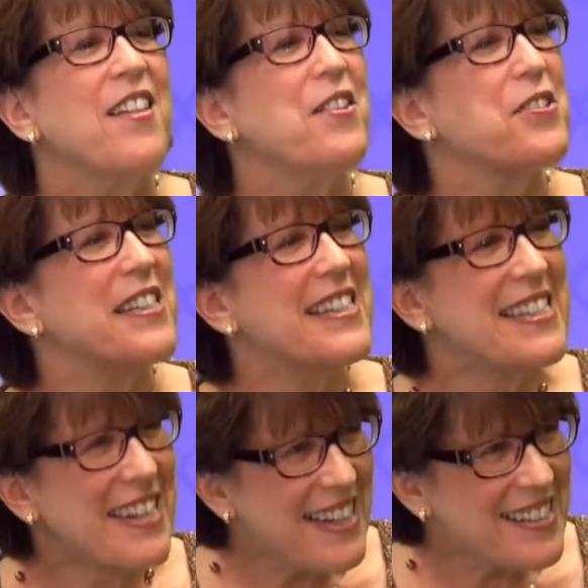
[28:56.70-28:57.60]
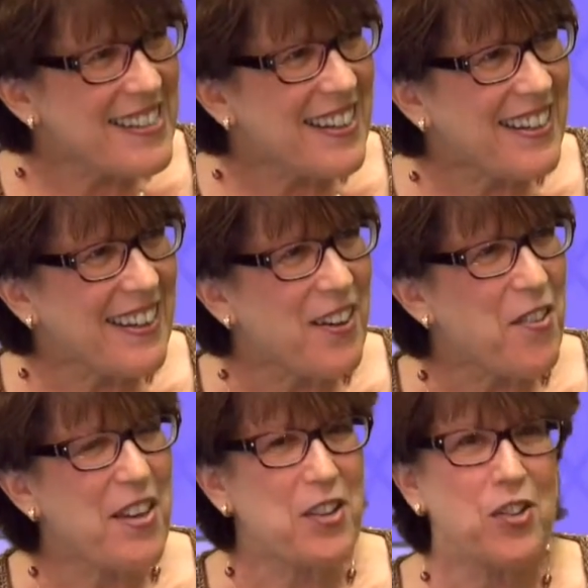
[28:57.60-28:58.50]
There's a stanza in
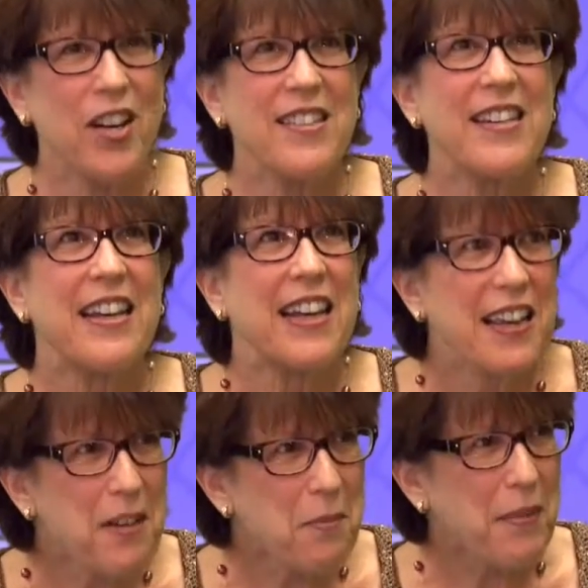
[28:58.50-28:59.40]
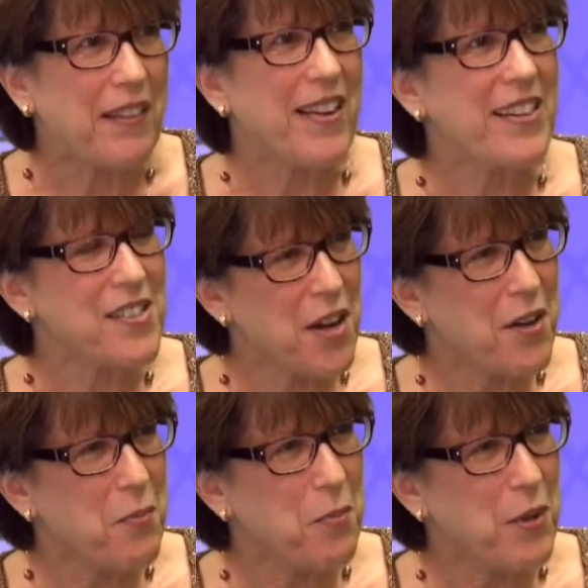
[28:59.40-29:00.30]
there that just hit me like a ton of